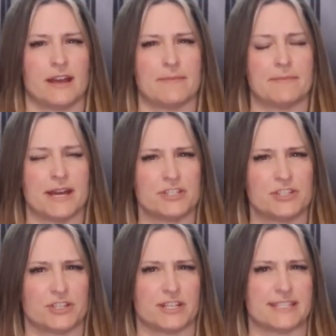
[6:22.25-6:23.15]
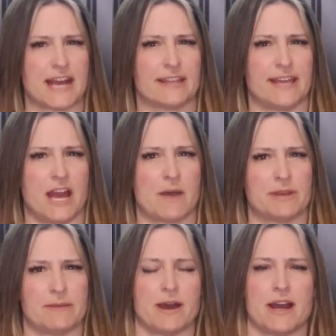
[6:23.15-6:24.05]
I'm not sure exactly how
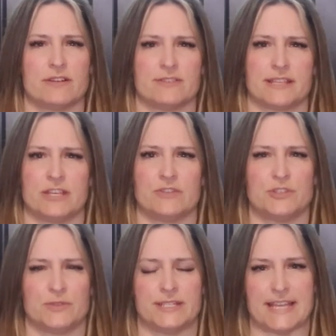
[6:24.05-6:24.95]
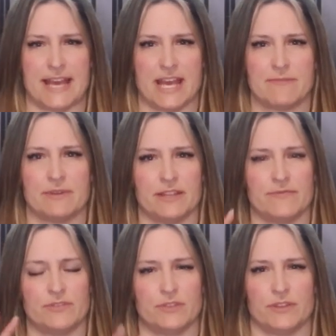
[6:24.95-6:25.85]
many miles that you do a day, but
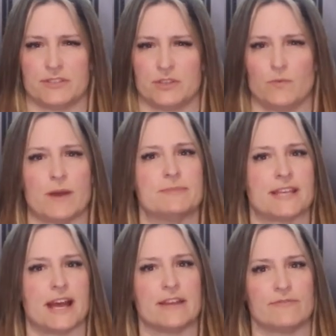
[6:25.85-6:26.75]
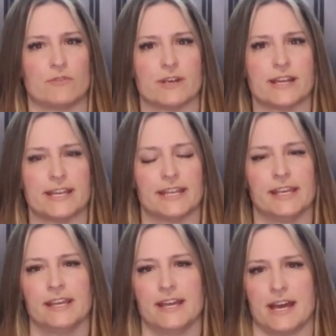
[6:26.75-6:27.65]
there's a website for it,
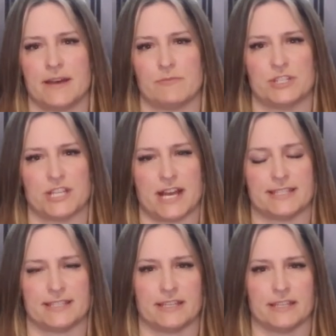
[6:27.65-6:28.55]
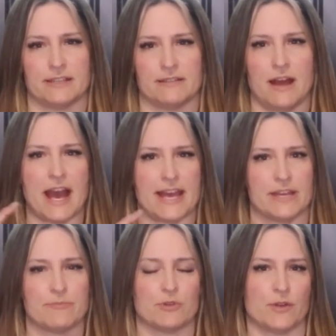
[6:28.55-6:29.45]
which has the
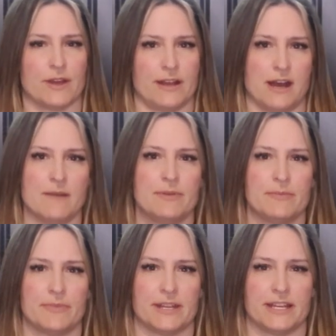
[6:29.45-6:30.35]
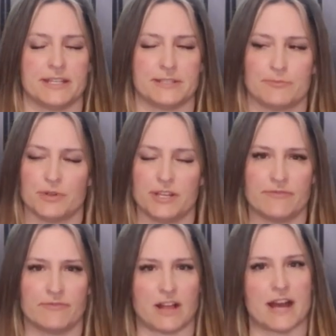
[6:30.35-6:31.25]
hike broken up, but it pretty
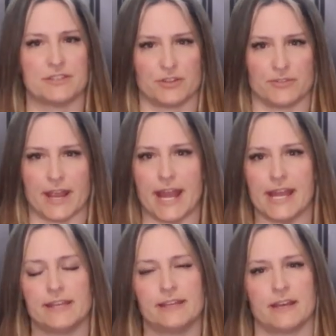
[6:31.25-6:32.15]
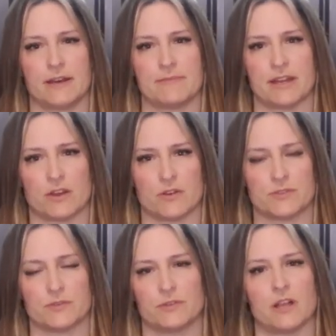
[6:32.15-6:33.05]
flat terrain that
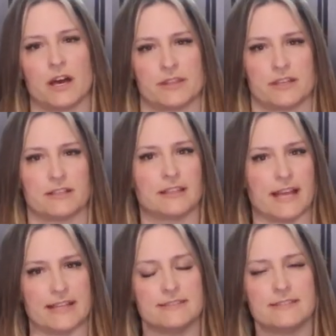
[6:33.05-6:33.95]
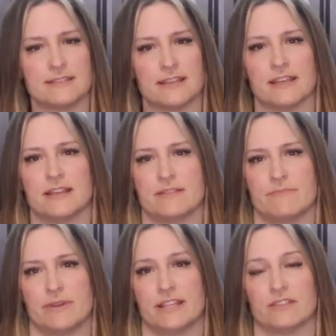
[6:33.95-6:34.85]
goes through a lot of the glens.
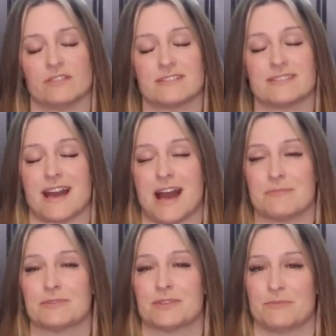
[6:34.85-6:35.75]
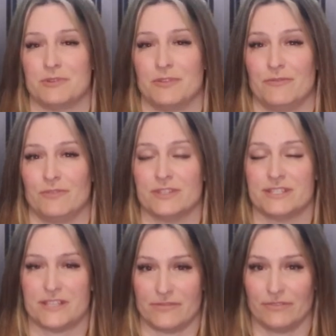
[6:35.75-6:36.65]
But it looks absolutely beautiful.
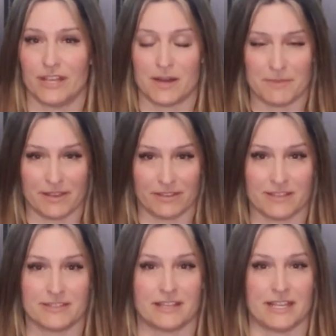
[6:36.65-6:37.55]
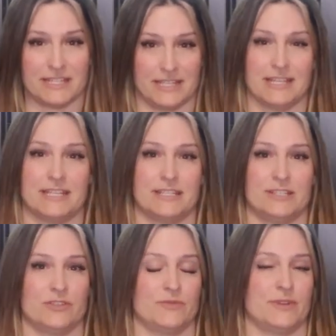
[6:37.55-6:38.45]
It's definitely on my list. I didn't get to
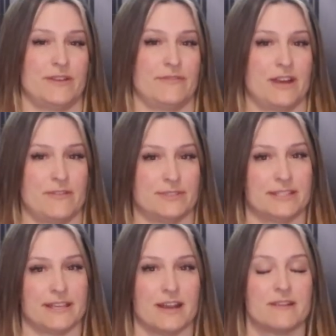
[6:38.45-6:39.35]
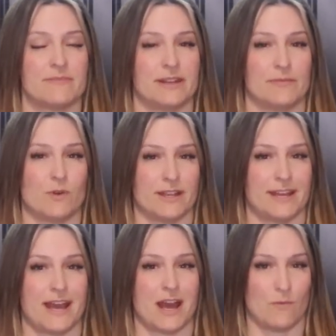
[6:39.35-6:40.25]
do it whenever I was there, but one
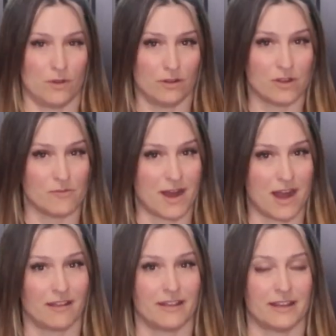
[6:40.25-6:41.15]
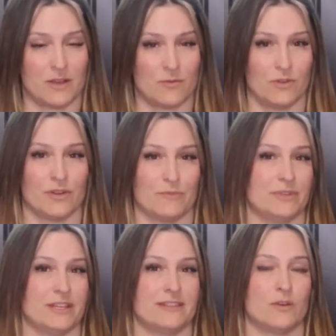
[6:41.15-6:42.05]
day I will go back and I will
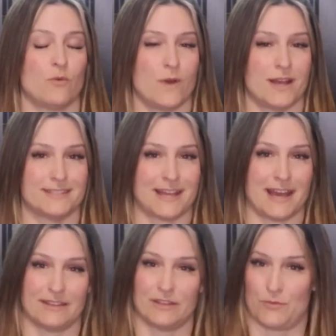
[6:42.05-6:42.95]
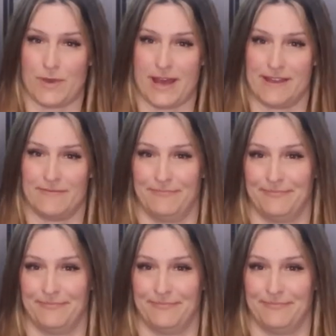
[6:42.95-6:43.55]
complete the West Highland Way.